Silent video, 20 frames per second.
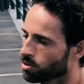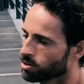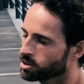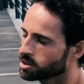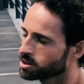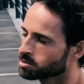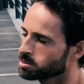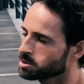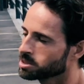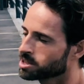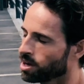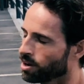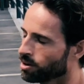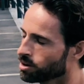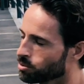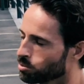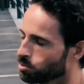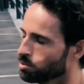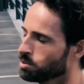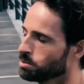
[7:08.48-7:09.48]
things, we
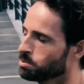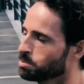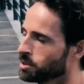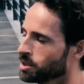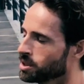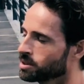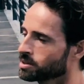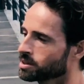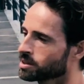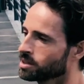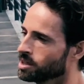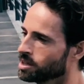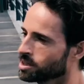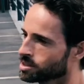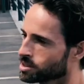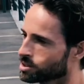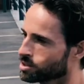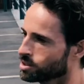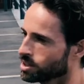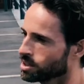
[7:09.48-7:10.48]
tend to repeat
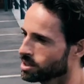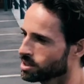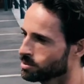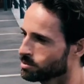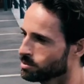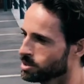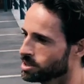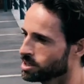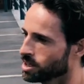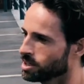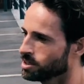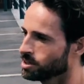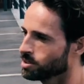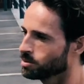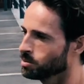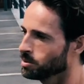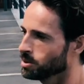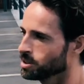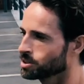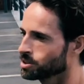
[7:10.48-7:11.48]
history. We tend to
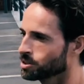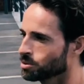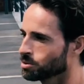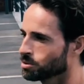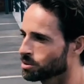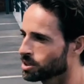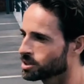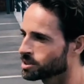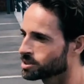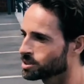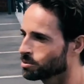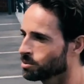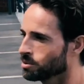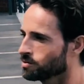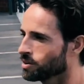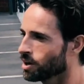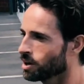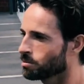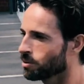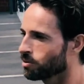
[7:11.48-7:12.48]
redo things that we've
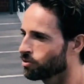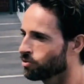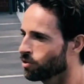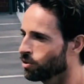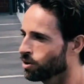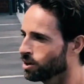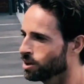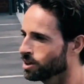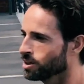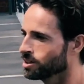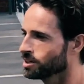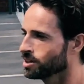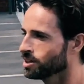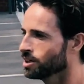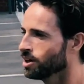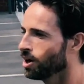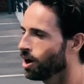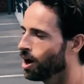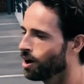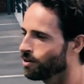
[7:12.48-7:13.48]
done before, and
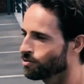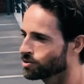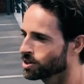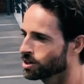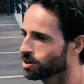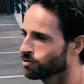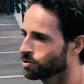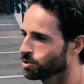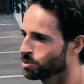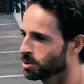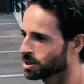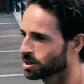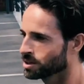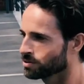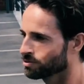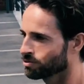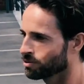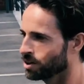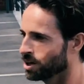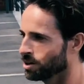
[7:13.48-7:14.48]
often if you want to
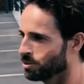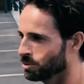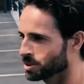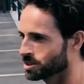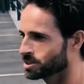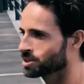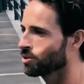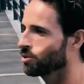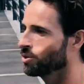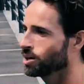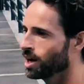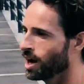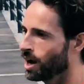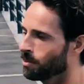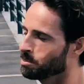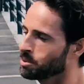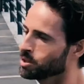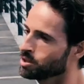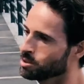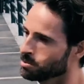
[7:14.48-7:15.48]
find out what's going to
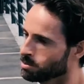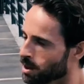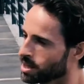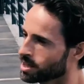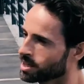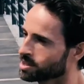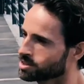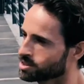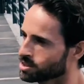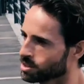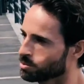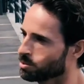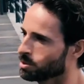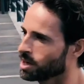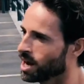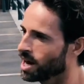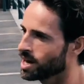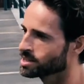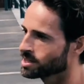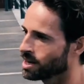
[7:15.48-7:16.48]
happen, you might consider what
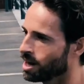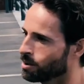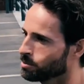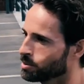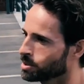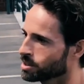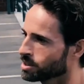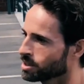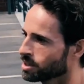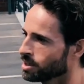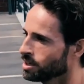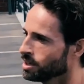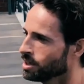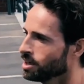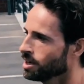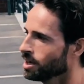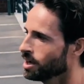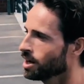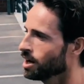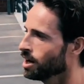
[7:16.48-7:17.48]
has happened.
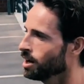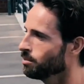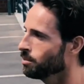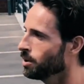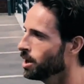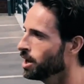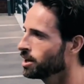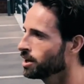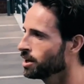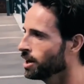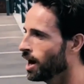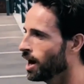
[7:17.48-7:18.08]
Yeah. And